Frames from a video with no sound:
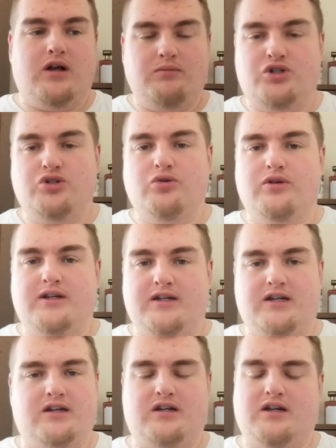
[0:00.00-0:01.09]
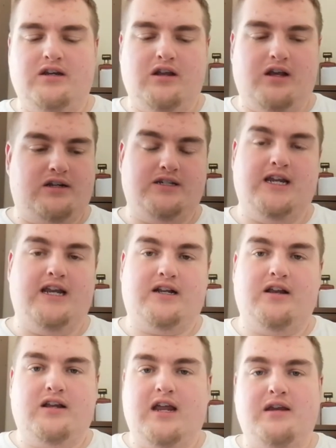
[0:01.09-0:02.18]
I'm sure, like I
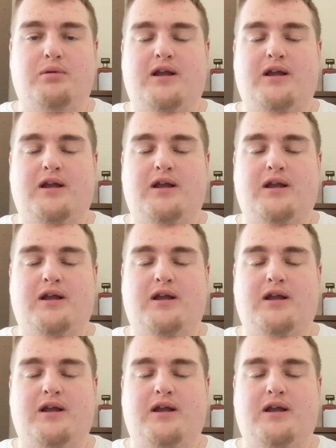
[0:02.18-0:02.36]
said, any